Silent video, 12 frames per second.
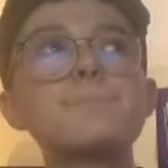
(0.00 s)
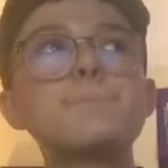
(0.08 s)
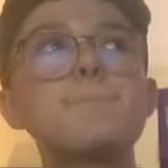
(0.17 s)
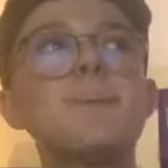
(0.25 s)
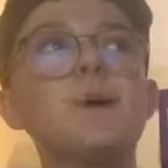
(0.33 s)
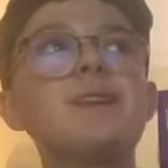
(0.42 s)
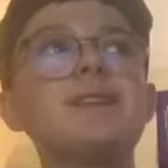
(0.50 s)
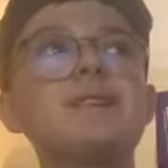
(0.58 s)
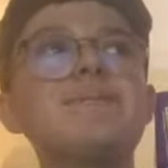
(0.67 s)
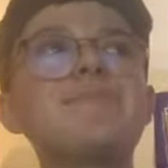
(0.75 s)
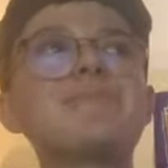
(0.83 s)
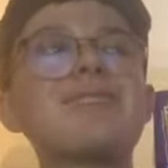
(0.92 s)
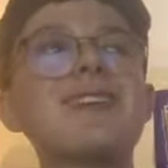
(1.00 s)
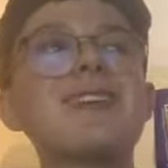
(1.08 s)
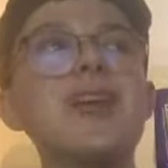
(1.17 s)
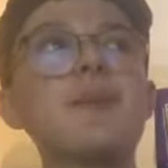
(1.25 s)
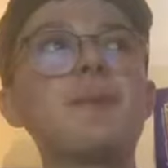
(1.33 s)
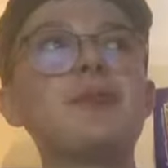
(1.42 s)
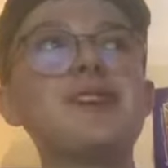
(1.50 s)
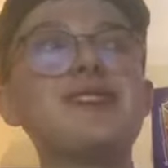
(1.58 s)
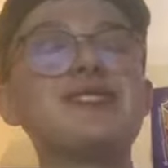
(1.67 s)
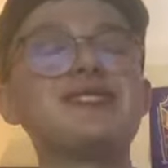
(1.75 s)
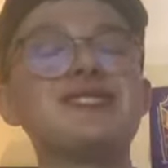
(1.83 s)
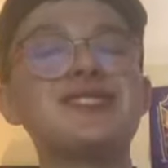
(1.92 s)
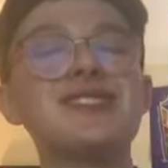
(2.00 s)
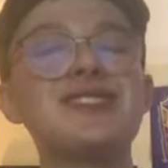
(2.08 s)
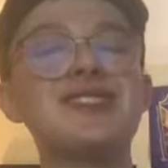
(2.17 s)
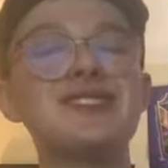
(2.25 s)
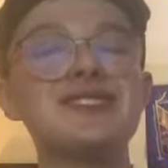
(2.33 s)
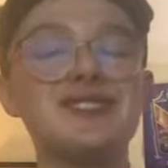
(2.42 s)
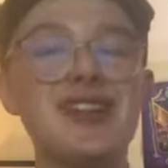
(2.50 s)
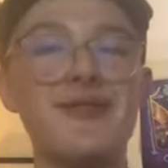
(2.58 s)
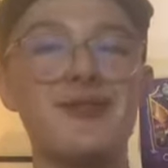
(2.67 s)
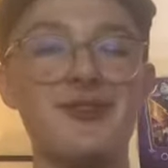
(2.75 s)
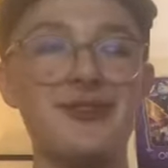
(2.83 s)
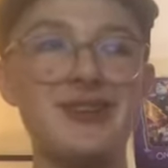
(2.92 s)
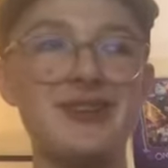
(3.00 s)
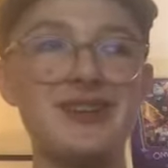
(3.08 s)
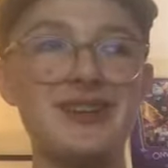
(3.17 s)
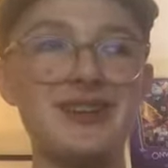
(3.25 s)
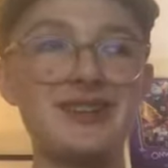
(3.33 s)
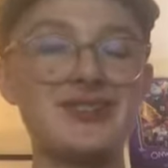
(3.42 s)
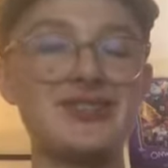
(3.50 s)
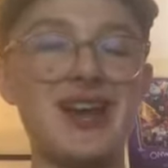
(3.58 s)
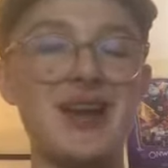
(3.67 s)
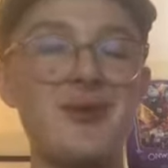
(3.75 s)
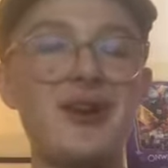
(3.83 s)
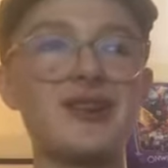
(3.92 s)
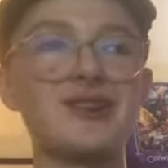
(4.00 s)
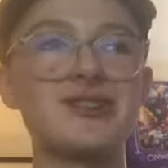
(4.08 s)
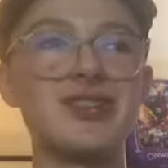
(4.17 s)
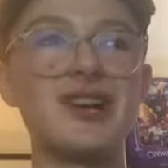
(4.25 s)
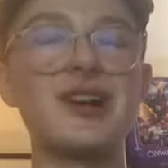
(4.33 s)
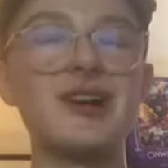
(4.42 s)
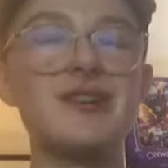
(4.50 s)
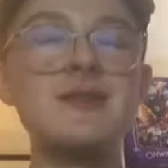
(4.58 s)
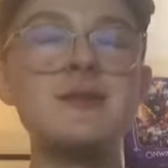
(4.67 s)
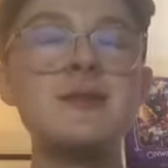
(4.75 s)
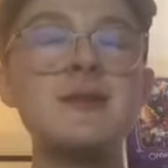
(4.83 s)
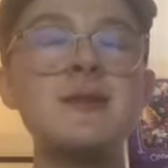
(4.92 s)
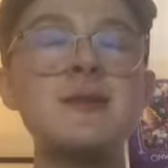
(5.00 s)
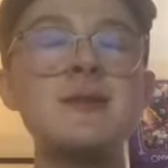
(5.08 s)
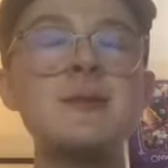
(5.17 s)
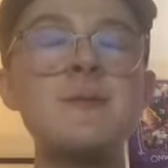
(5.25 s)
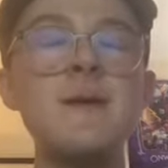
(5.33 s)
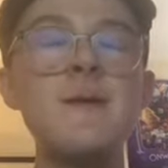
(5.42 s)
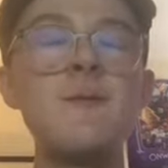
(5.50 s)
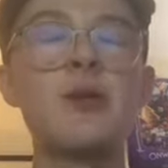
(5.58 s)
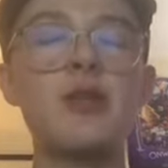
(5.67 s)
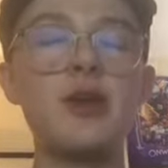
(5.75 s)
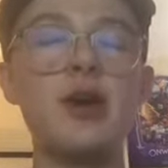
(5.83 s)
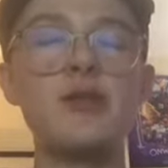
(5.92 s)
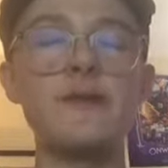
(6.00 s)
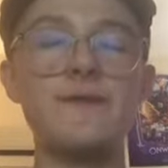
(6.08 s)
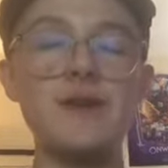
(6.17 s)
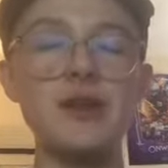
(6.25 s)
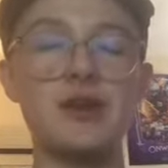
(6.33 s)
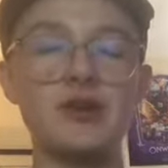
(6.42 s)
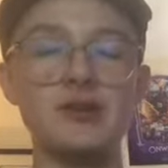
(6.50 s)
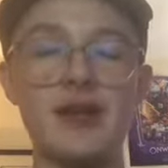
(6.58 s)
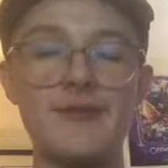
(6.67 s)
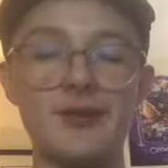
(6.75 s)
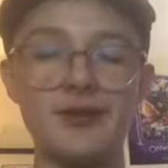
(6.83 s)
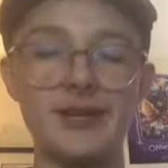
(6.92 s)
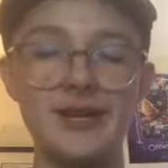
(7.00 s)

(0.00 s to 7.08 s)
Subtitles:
But they replaced this level in Skywalker Saga with another vehicle level,